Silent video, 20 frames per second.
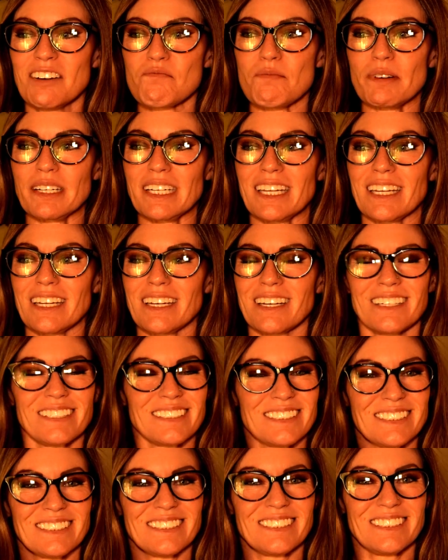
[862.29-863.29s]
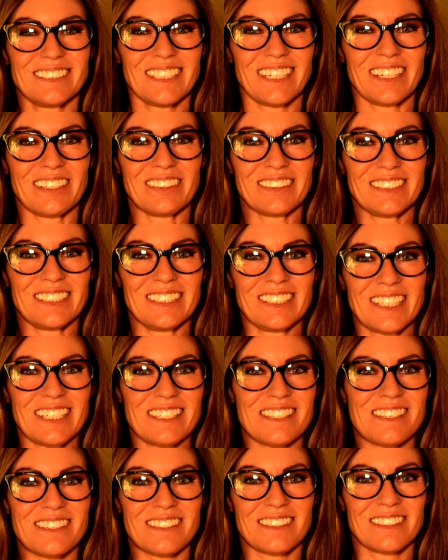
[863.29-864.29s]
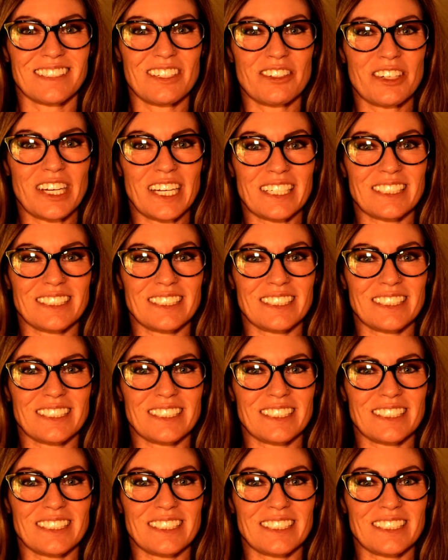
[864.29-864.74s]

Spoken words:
But, you get